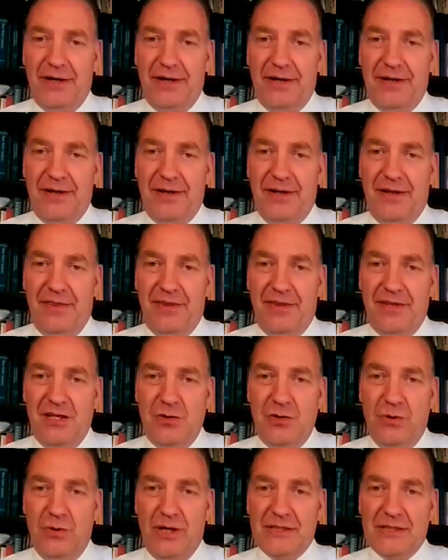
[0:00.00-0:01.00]
in the
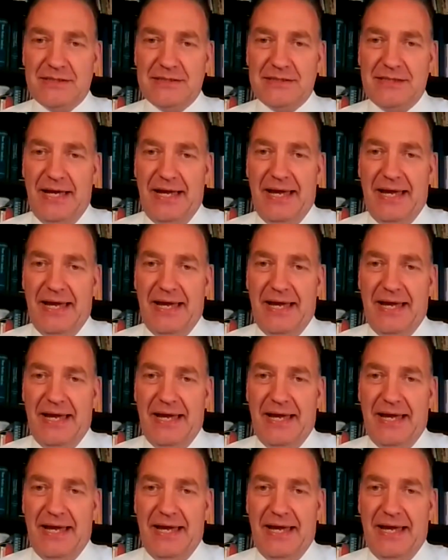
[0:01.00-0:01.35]
US?